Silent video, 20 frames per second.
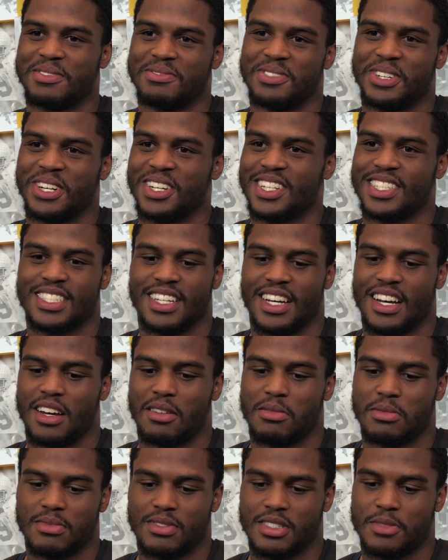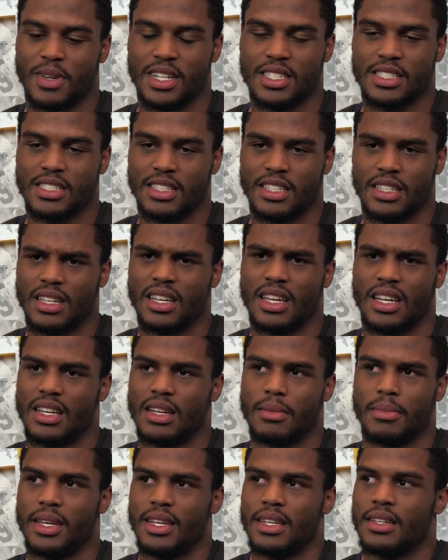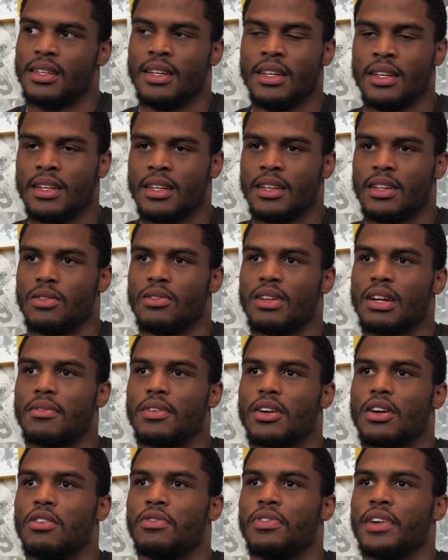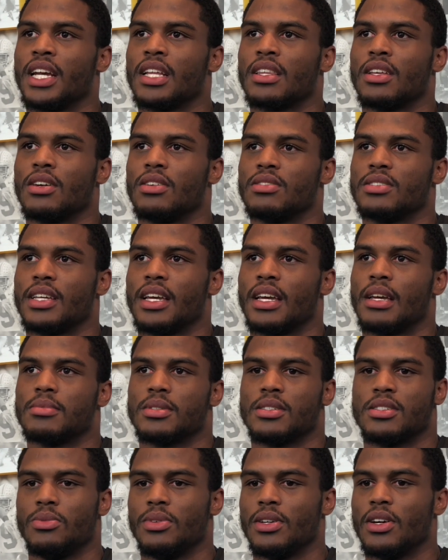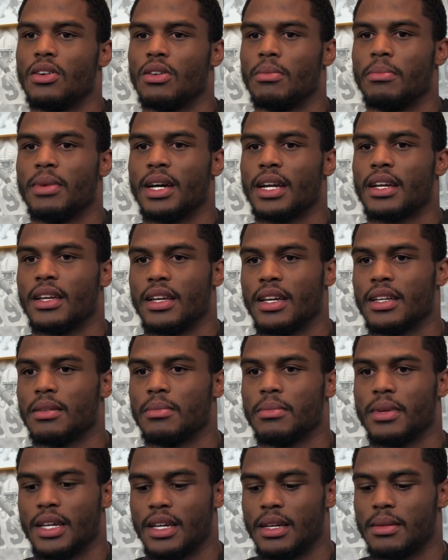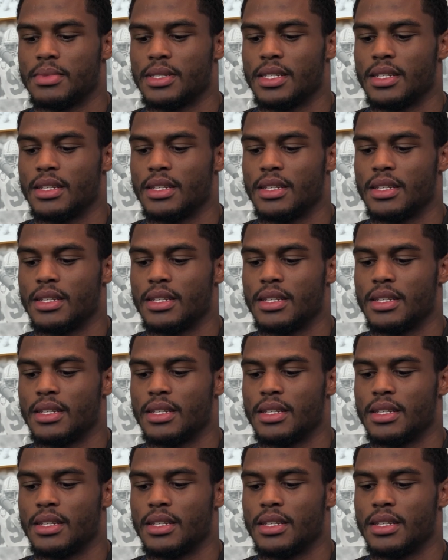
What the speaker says: them all the time, still? Especially, yeah. I mean, never going to forget those games until we go back and get them games.